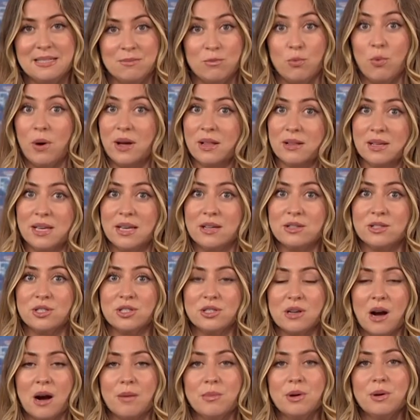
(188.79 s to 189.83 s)
And while Keir
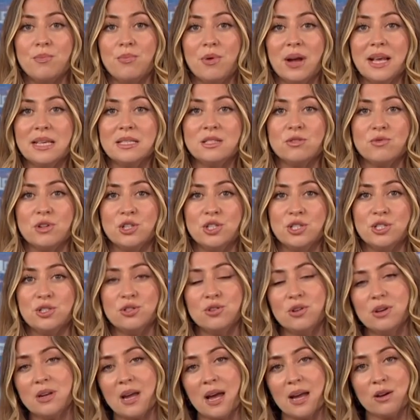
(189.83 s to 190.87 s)
Starmer pressed Rishi
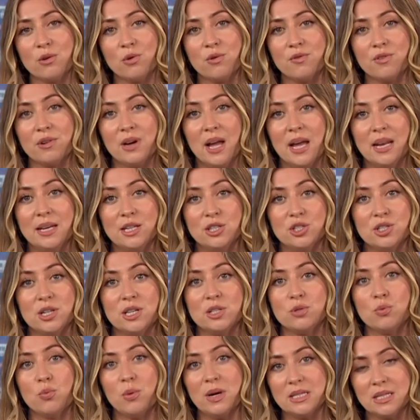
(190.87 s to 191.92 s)
Sunak over
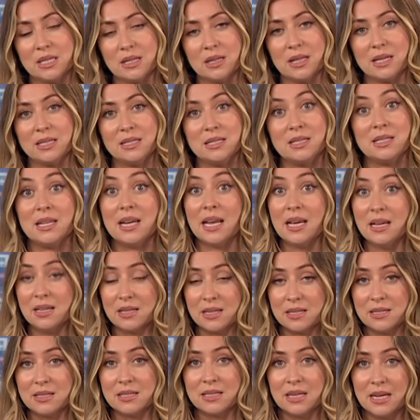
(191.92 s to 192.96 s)
NHS waiting lists in
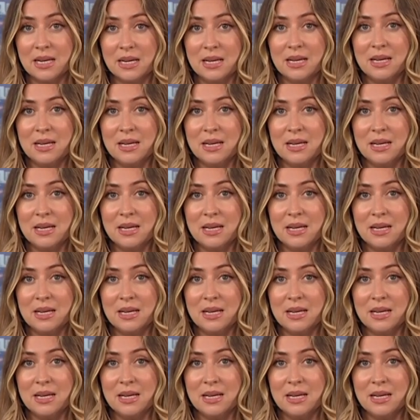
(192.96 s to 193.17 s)
England,